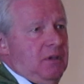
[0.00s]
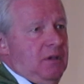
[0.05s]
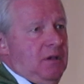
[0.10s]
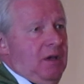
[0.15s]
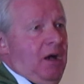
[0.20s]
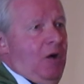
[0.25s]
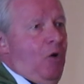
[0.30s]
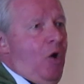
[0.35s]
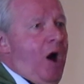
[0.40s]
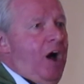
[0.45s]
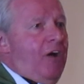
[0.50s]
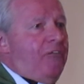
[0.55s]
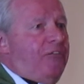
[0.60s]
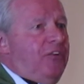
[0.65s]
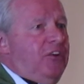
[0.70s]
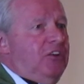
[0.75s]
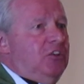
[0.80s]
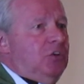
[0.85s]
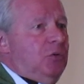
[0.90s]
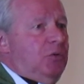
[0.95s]
How
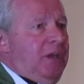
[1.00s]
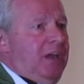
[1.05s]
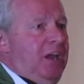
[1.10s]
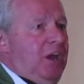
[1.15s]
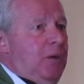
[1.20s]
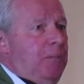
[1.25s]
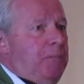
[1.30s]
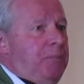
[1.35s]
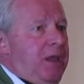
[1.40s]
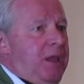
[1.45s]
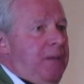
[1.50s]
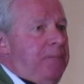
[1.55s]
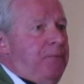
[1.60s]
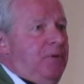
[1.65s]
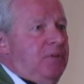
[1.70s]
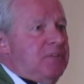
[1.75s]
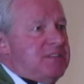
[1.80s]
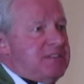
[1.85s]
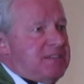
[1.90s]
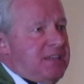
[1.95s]
often do we hear
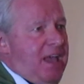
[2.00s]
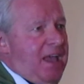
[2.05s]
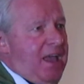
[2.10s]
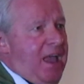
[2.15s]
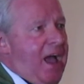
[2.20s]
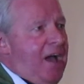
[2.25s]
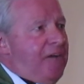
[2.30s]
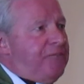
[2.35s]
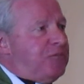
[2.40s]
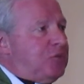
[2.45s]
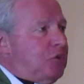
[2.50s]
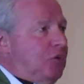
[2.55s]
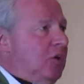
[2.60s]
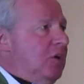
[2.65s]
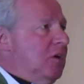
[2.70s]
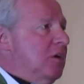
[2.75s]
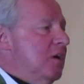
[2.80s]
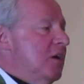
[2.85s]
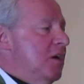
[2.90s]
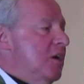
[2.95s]
people say
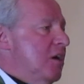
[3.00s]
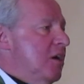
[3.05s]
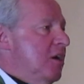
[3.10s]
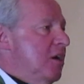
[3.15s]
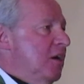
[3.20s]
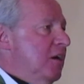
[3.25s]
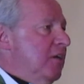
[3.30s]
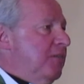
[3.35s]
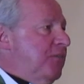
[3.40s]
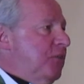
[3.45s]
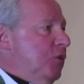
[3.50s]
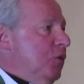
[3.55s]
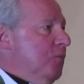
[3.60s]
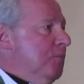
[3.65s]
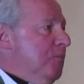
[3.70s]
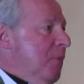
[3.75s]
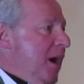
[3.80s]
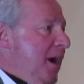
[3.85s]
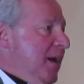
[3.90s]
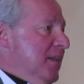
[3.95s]
after a few
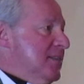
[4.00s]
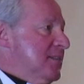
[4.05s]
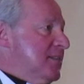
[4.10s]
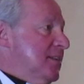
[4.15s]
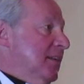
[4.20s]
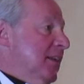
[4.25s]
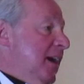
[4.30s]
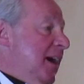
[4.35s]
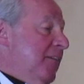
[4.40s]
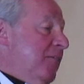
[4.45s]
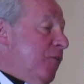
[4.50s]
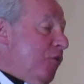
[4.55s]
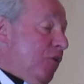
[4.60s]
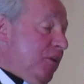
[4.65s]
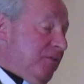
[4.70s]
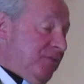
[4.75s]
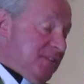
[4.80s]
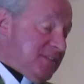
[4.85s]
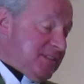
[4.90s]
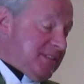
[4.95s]
months, and I've
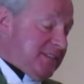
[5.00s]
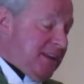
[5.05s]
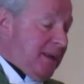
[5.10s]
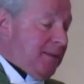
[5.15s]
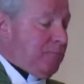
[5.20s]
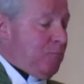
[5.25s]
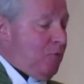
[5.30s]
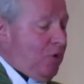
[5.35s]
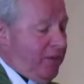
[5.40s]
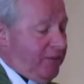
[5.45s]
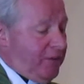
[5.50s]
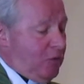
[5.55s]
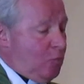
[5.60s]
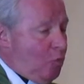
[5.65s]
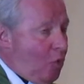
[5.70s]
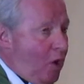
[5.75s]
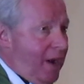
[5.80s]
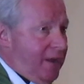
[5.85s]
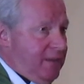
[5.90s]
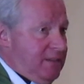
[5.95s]
heard this said more
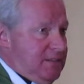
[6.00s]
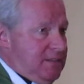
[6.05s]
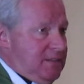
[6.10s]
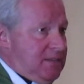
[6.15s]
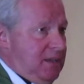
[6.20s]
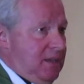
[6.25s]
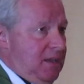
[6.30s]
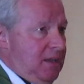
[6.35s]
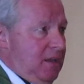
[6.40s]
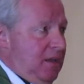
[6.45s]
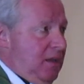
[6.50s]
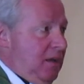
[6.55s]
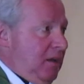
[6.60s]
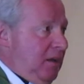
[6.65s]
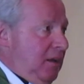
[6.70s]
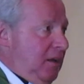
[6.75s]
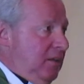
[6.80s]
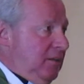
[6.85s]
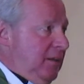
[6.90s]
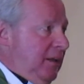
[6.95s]
than once,
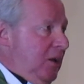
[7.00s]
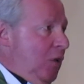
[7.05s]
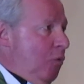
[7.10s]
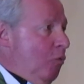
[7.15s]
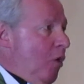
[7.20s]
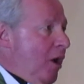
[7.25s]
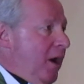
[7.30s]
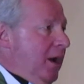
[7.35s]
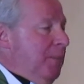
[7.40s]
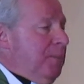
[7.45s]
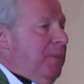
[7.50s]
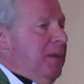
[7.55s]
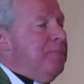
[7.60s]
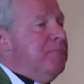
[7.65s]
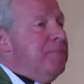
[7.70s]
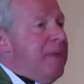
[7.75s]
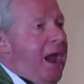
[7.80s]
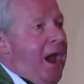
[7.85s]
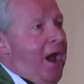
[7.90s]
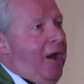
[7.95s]
they don't want to
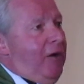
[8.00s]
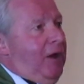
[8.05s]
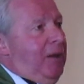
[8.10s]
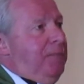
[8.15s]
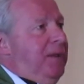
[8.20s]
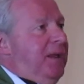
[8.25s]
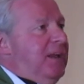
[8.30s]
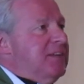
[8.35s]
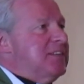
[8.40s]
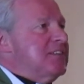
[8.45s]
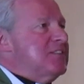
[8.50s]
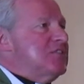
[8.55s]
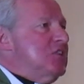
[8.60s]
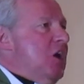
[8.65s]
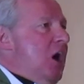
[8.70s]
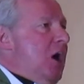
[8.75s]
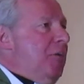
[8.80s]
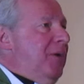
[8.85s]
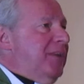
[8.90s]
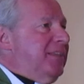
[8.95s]
be married because it's
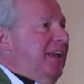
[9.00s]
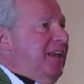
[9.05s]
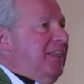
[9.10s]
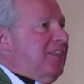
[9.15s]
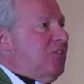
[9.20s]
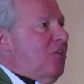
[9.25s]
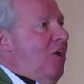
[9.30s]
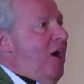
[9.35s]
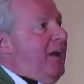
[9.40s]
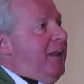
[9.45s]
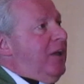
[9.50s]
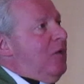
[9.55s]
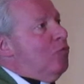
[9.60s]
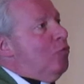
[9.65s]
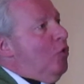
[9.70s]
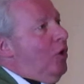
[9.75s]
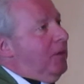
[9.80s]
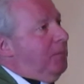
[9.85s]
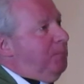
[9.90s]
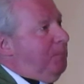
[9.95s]
not what they thought
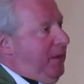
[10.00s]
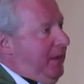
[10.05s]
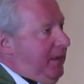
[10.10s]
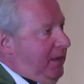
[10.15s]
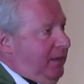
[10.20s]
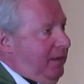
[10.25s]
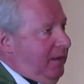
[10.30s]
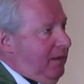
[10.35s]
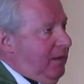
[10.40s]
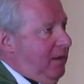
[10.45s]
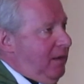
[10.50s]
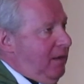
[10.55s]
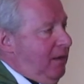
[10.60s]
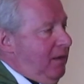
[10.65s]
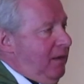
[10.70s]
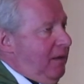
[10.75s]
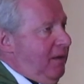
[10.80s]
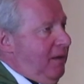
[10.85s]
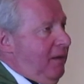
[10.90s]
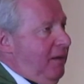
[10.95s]
it would be.
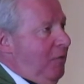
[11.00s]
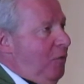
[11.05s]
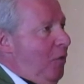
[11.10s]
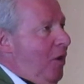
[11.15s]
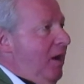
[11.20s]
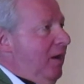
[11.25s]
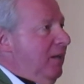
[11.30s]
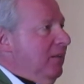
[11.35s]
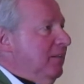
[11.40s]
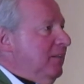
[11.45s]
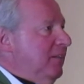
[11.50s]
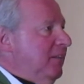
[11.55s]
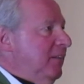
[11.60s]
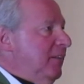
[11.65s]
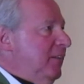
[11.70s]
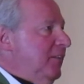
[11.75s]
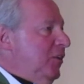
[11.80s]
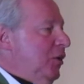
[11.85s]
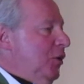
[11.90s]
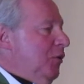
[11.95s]

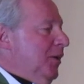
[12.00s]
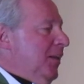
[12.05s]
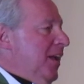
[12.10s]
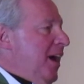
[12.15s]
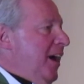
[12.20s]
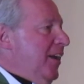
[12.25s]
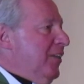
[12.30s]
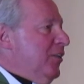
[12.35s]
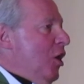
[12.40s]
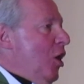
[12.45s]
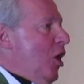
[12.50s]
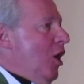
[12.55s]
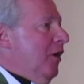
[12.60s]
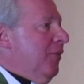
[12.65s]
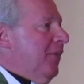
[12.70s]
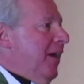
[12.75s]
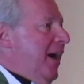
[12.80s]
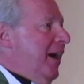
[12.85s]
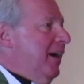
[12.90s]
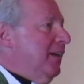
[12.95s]
Well, you and I
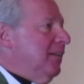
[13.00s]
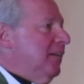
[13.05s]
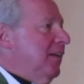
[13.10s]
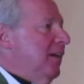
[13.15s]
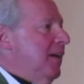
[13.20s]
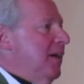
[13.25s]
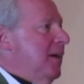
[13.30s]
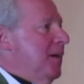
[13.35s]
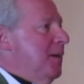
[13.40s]
know that